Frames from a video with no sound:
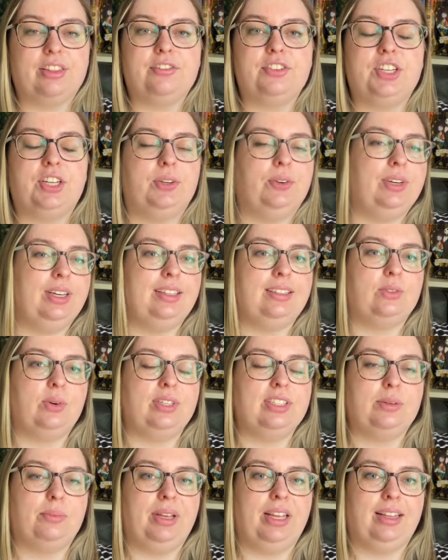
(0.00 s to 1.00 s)
of June is
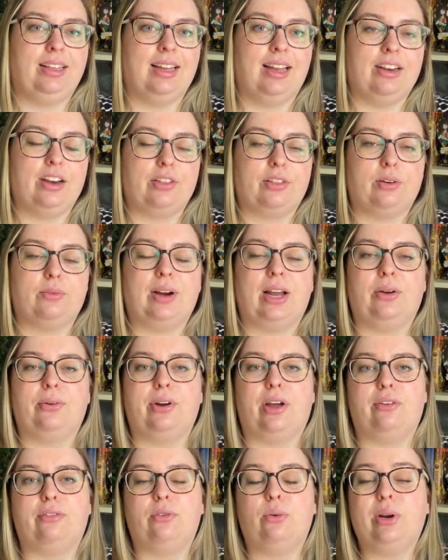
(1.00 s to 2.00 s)
going to be another round
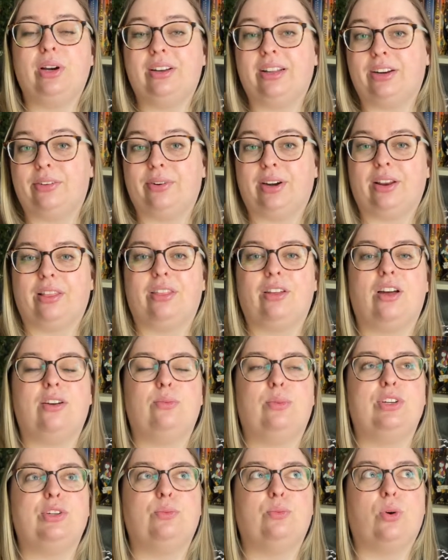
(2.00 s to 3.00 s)
of Queer Lit readathon,
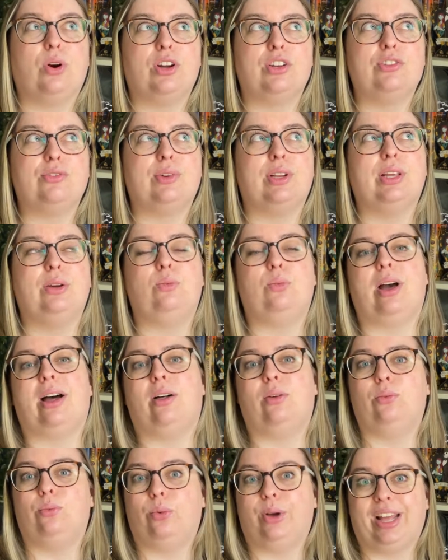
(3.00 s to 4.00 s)
which works really
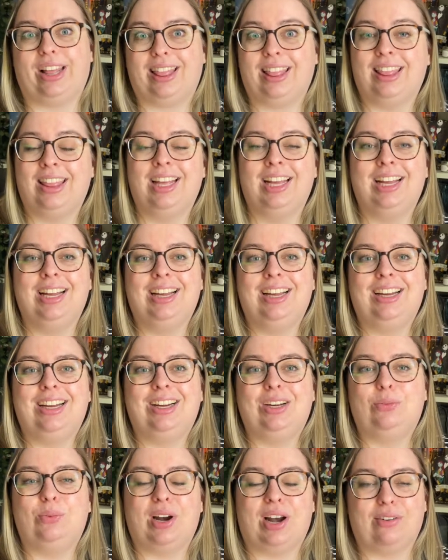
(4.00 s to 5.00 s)
well with
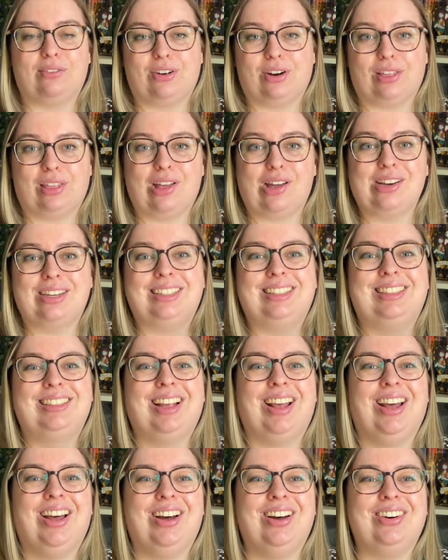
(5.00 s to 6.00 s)
Whateverathon.
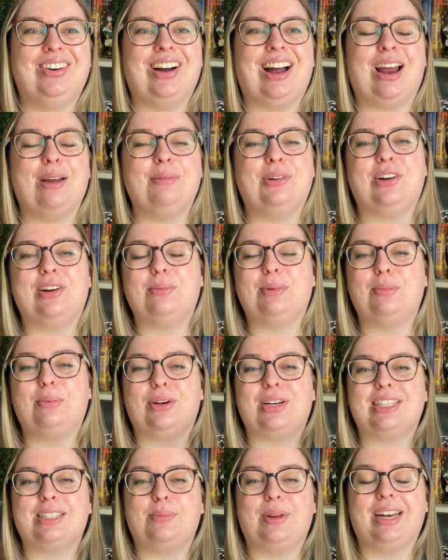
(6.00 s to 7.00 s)
So I'm going to be
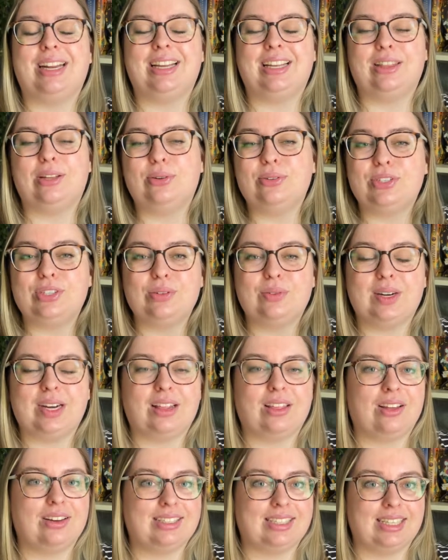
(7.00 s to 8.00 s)
participating in those two
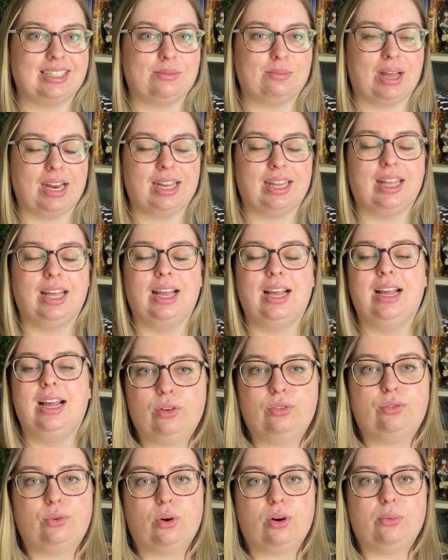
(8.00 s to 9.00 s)
readathons this month.
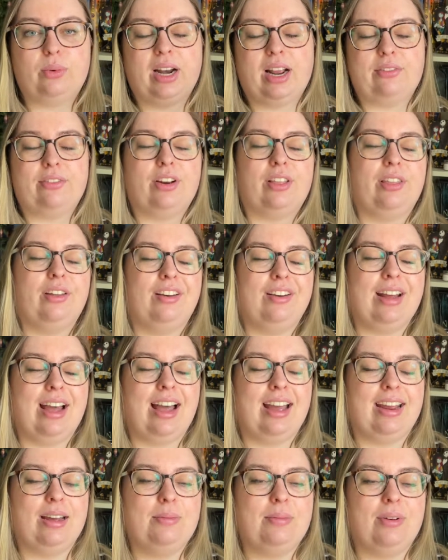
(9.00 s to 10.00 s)
For Whateverathon,
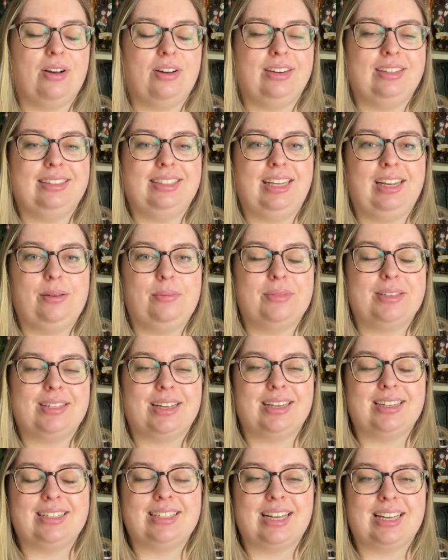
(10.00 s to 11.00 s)
I am on Team
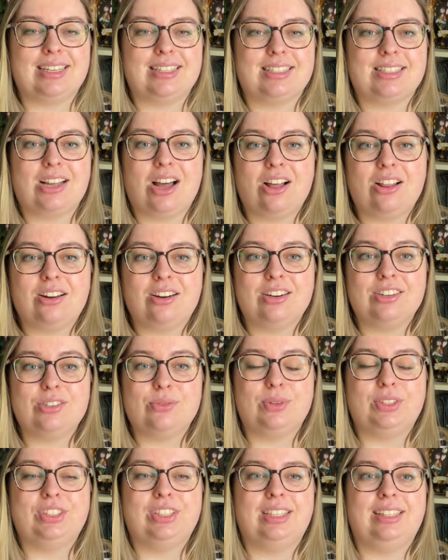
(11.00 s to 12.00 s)
Sunset Scholars,
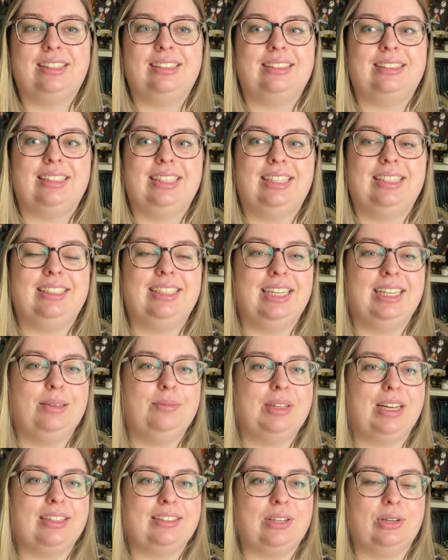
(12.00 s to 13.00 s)
which is the team
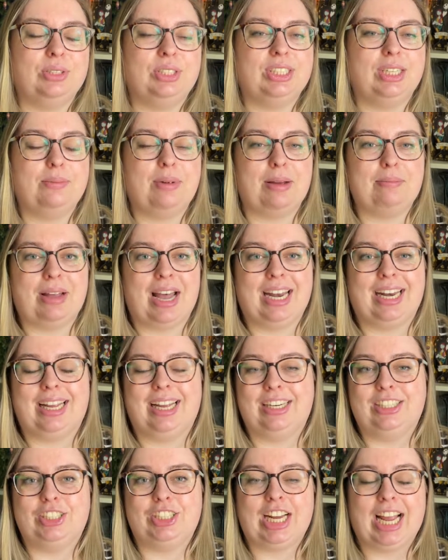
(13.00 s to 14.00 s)
that is hosted by Maddie
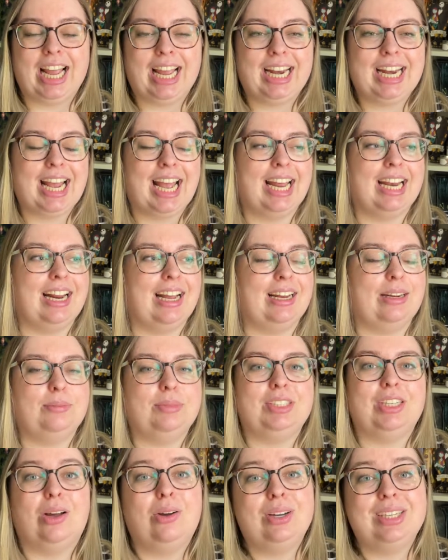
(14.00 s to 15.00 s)
and Jade, and I am
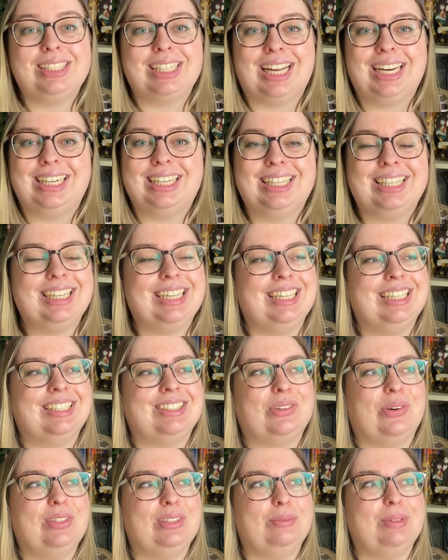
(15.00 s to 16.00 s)
so excited. It is
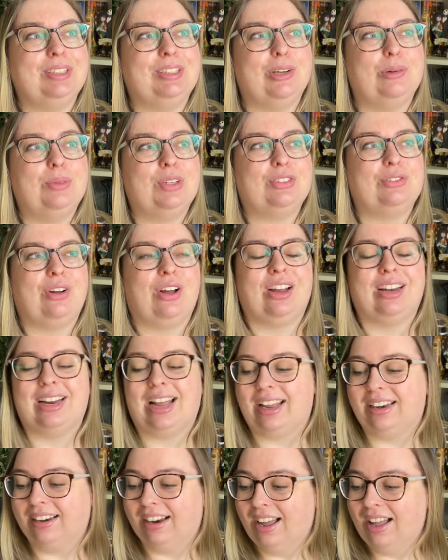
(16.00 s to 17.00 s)
going to be so much fun,
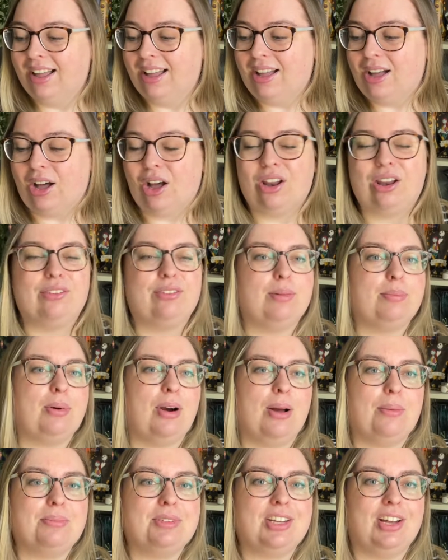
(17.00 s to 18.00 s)
and all of the
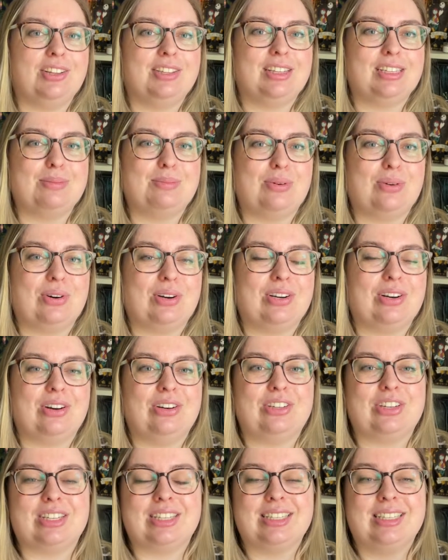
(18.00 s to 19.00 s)
prompts on this board are
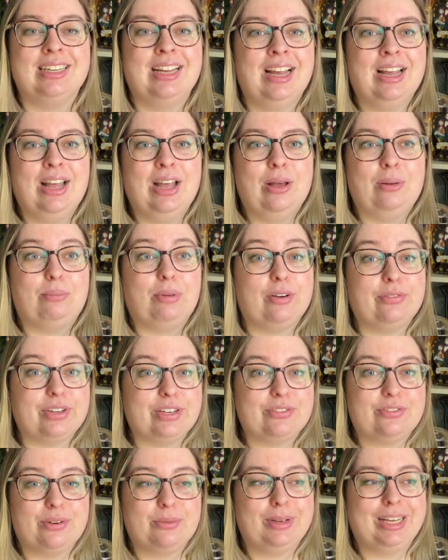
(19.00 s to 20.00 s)
just perfect
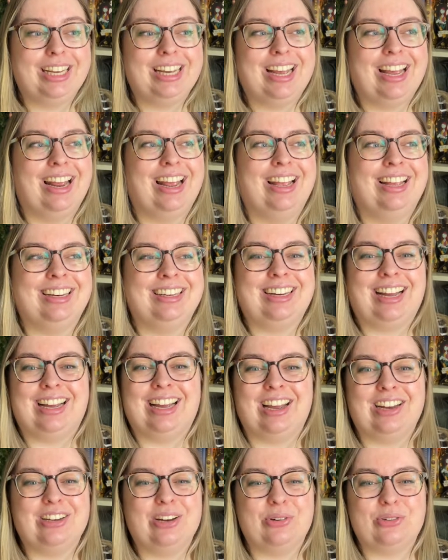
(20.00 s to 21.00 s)
for me, and I
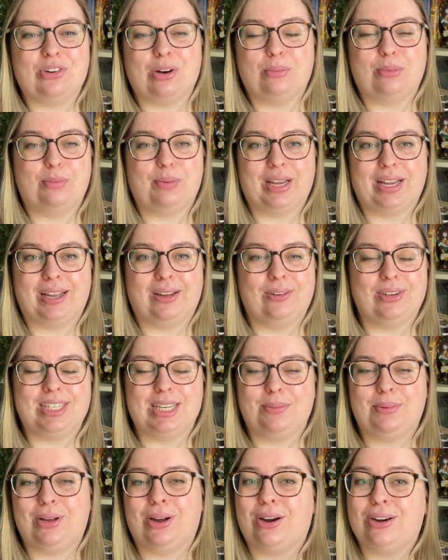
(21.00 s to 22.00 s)
had no trouble picking out a
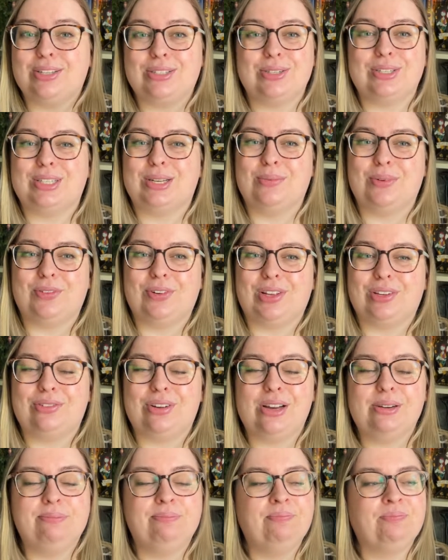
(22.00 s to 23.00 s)
TBR, so it's going to be really
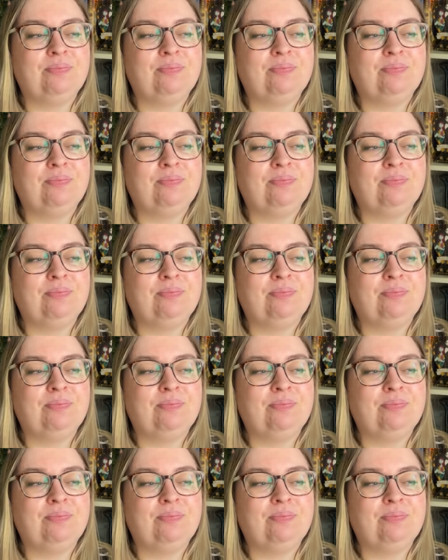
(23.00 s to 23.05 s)
fun.